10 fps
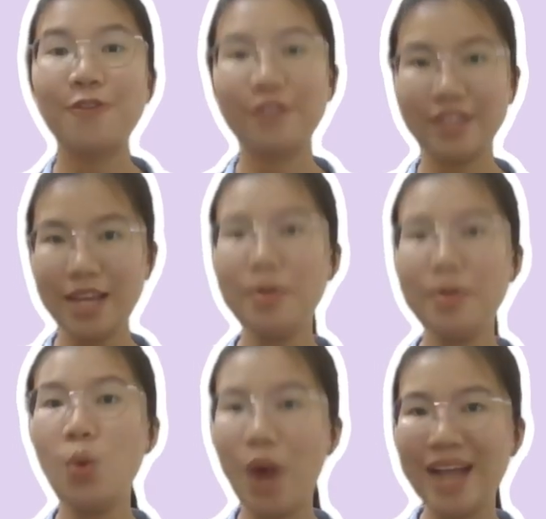From
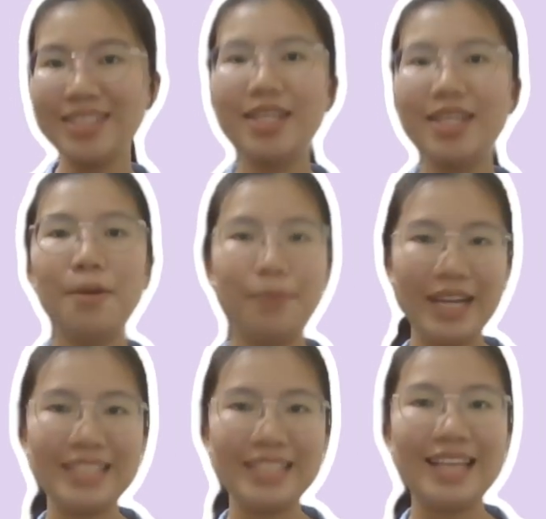Table 1,
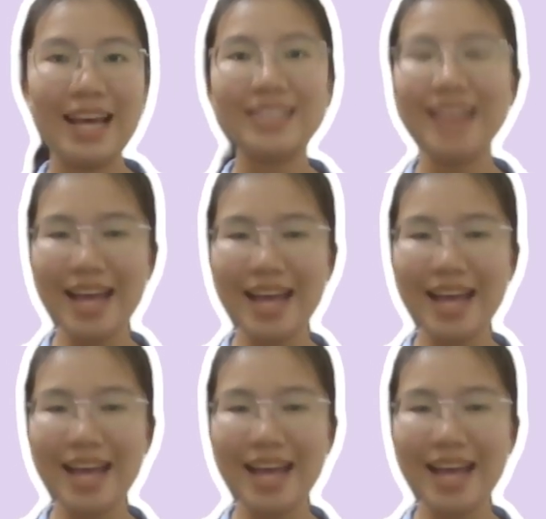Brett has